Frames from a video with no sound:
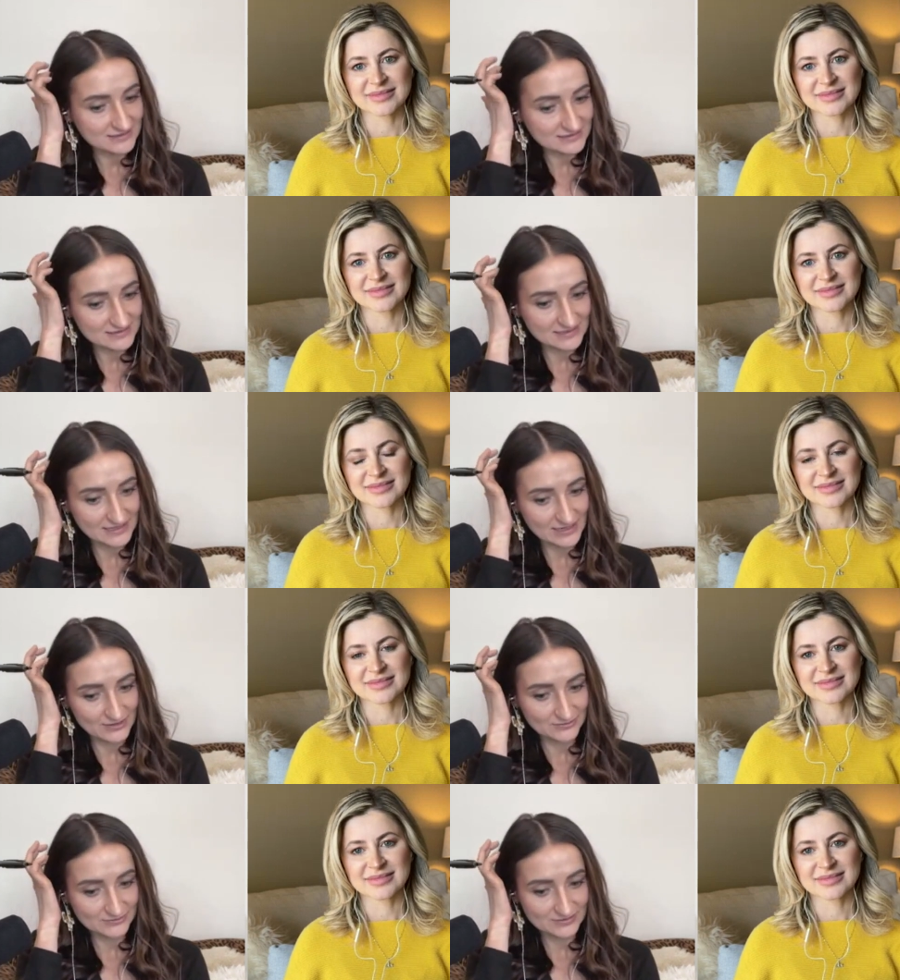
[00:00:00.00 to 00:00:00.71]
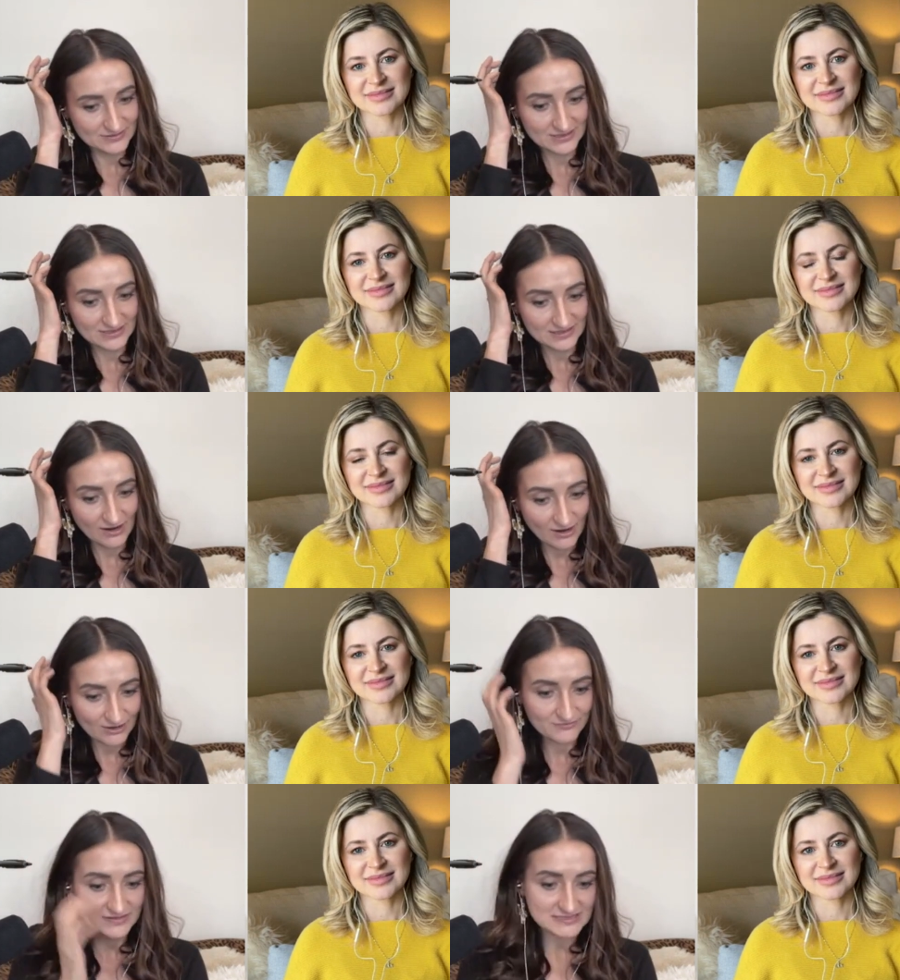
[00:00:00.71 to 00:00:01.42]
Speaker 1: you know
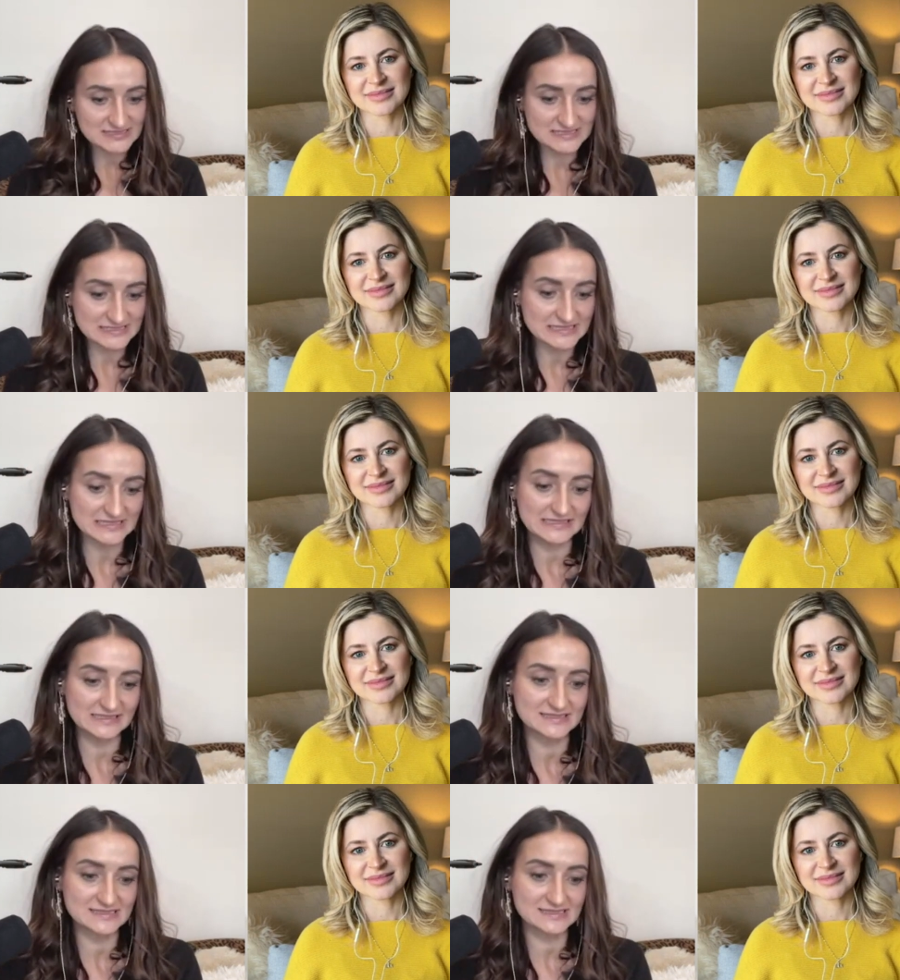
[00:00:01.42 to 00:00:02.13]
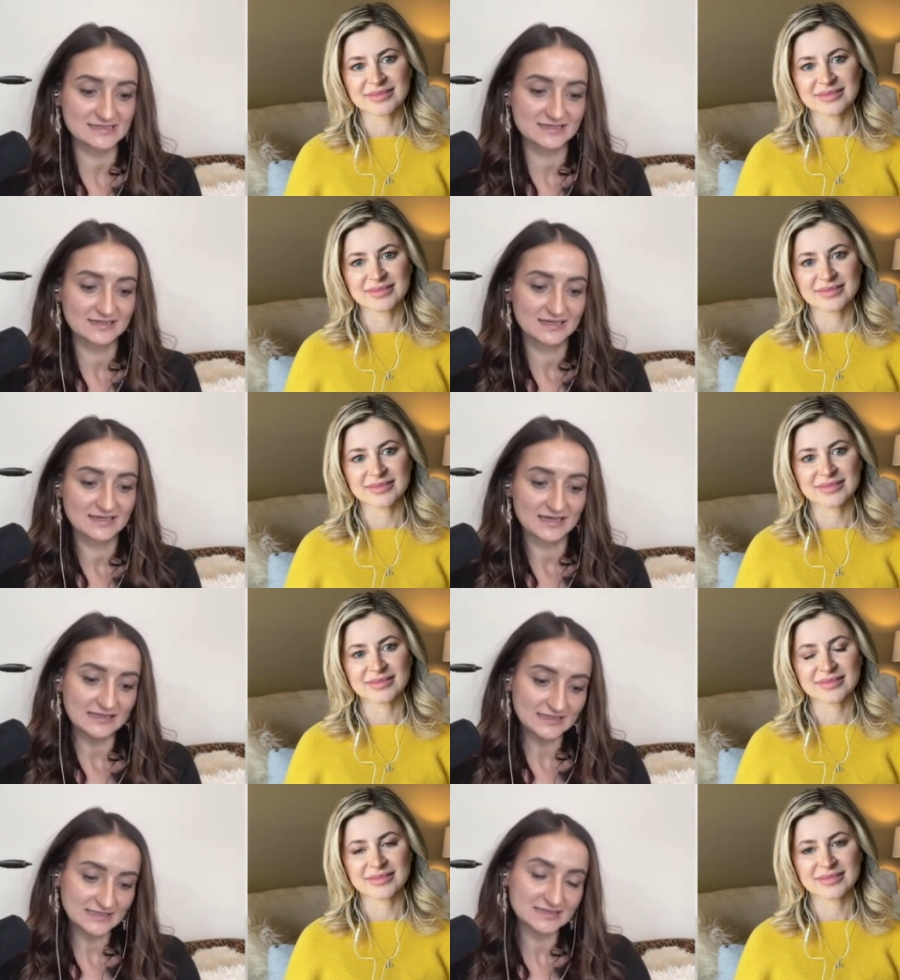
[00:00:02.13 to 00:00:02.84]
harvest the seeds,
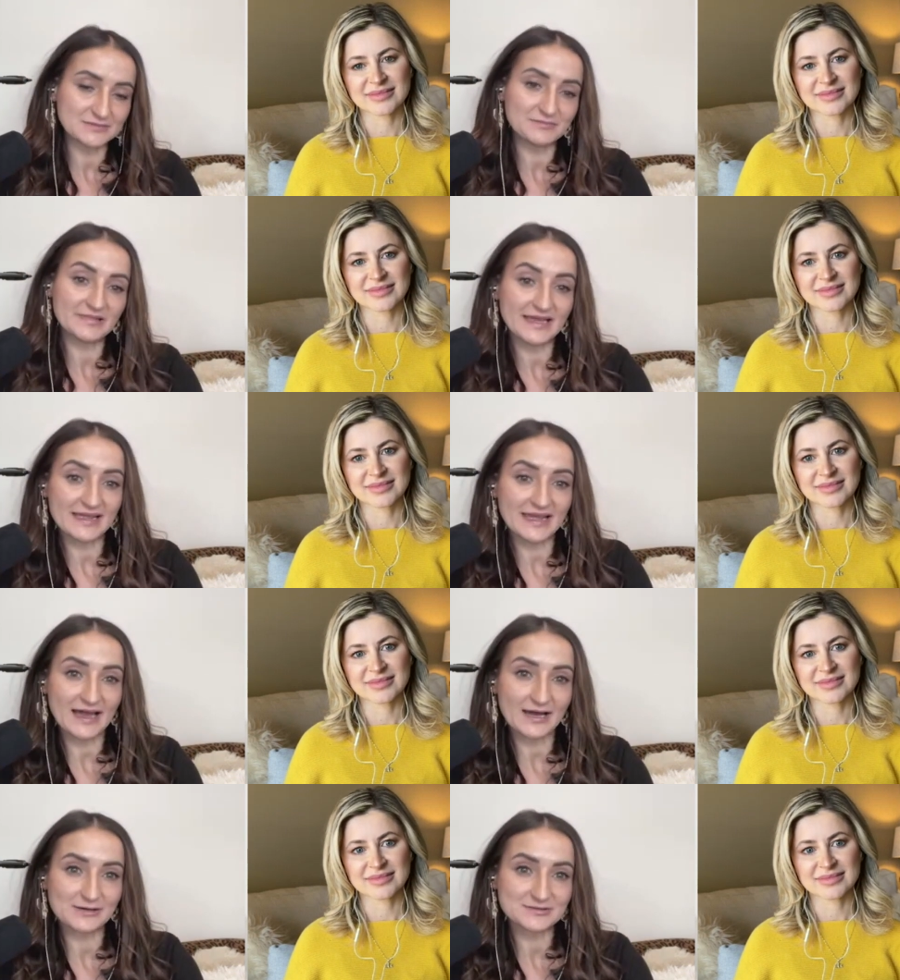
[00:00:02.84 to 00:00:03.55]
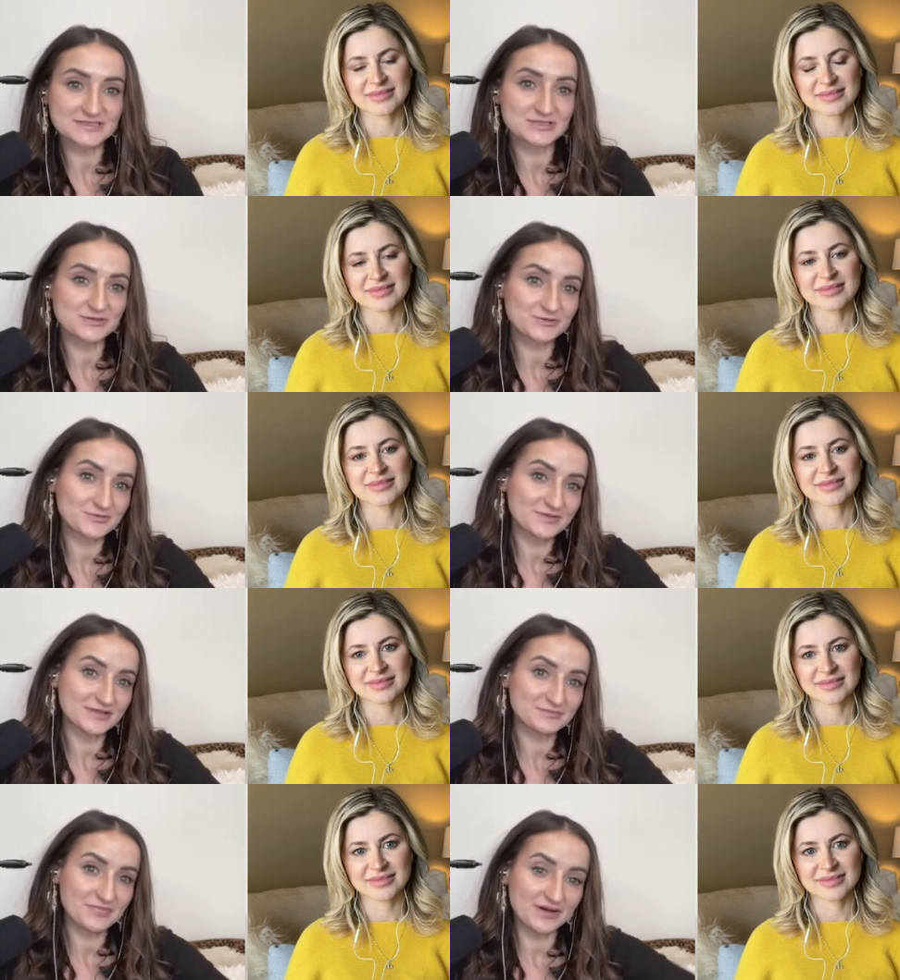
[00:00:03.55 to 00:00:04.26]
let them lay out so
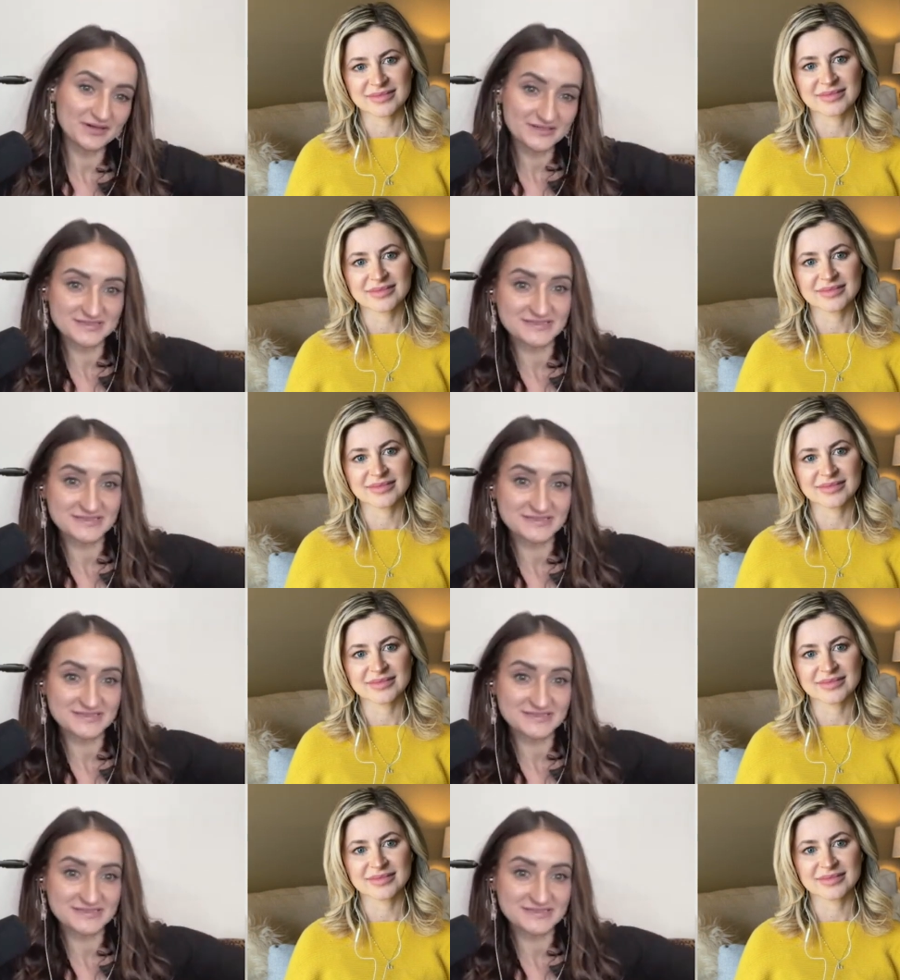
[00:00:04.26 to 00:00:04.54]
the bugs